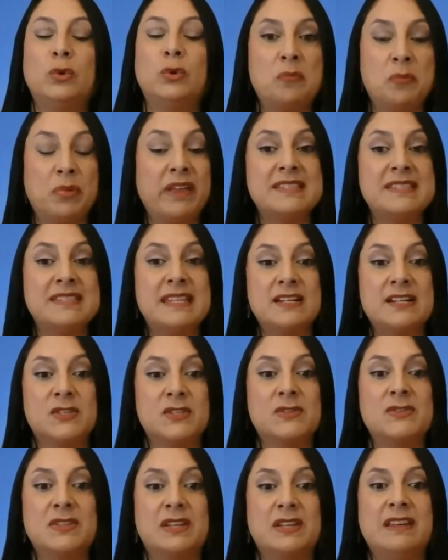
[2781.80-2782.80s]
once
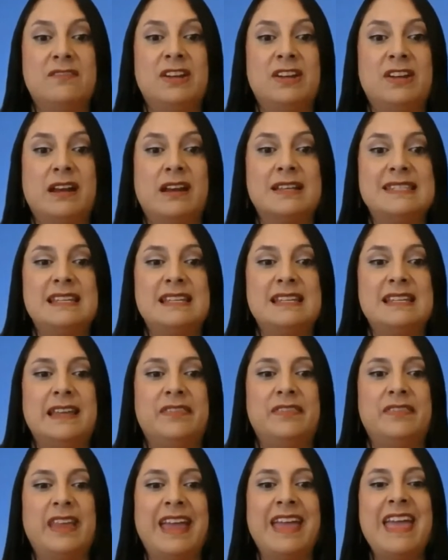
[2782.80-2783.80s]
countries have
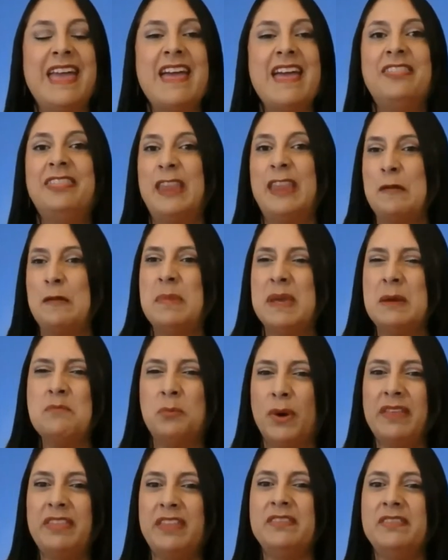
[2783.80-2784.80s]
shown that agriculture can
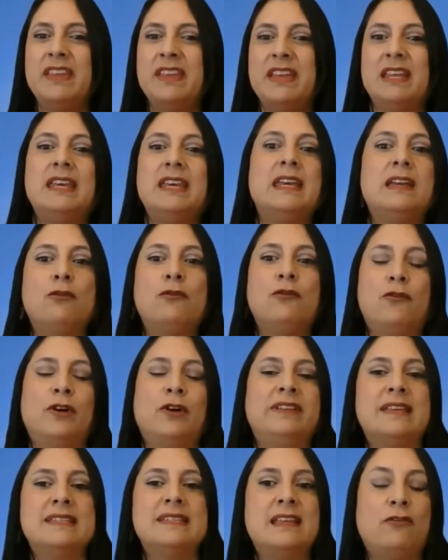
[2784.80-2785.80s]
be
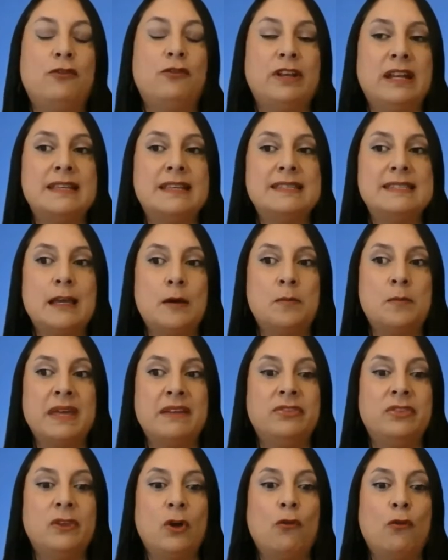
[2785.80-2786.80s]
sustainable, then
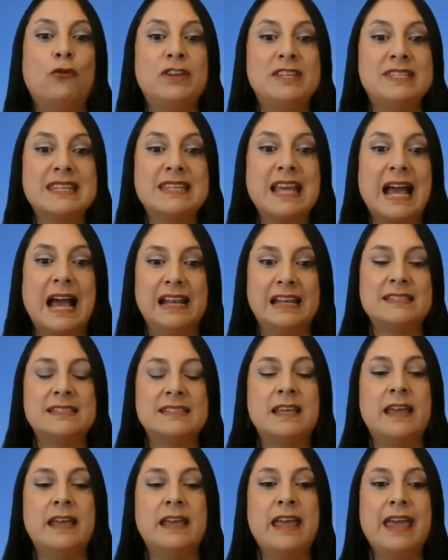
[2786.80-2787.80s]
they
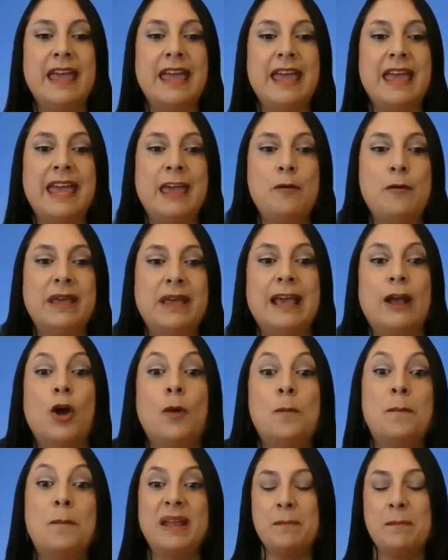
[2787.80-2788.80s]
can have
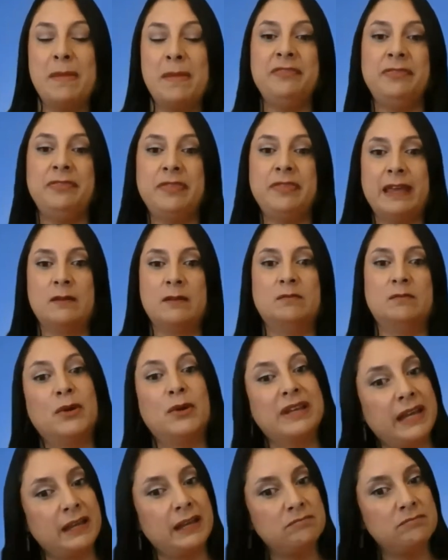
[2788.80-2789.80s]
fiscal uh,
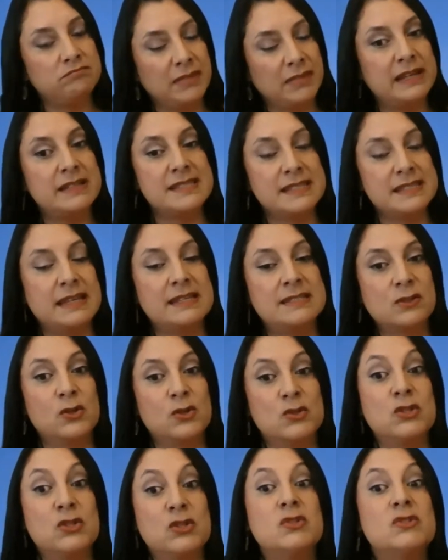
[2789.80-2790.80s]
financing which
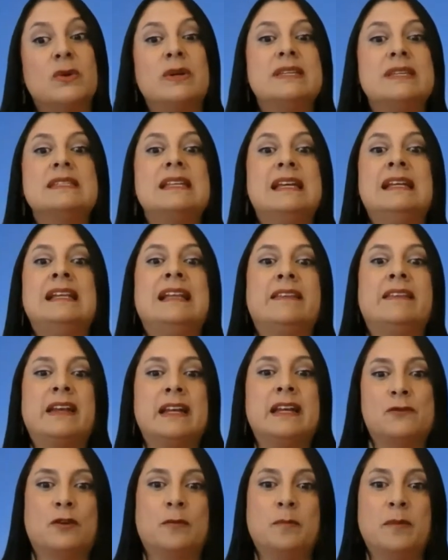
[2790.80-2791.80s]
complement
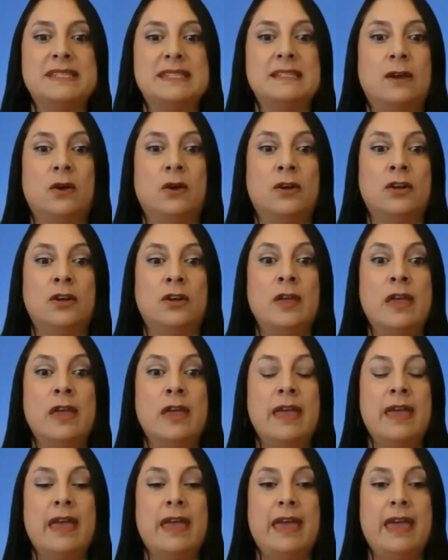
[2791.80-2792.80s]
because this is
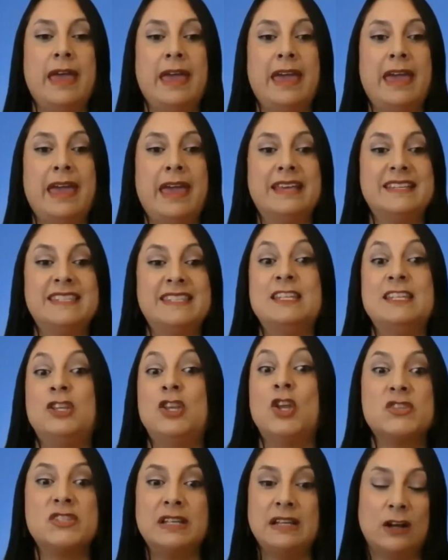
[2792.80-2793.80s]
this transformation is
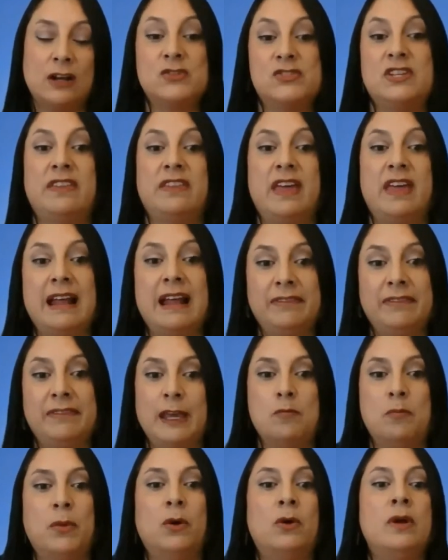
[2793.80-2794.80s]
expensive
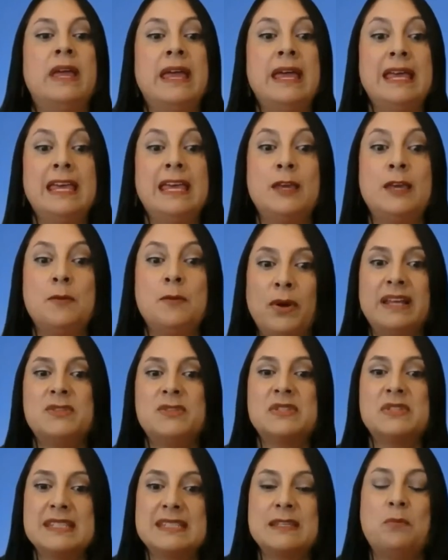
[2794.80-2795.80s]
if
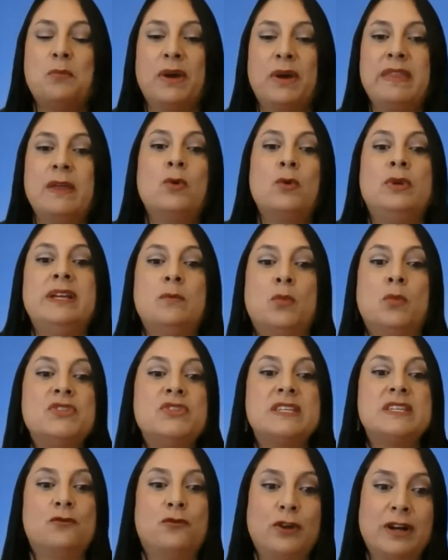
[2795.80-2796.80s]
if if it's not
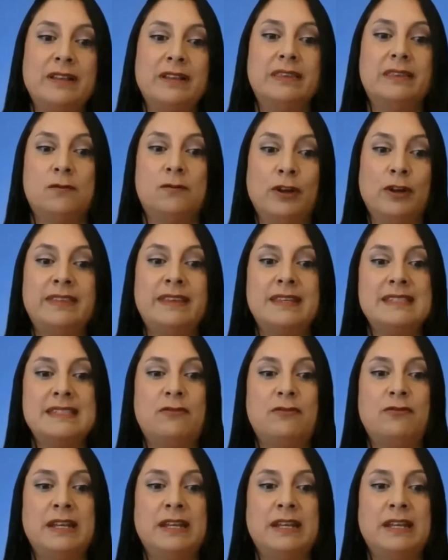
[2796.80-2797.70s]
done on time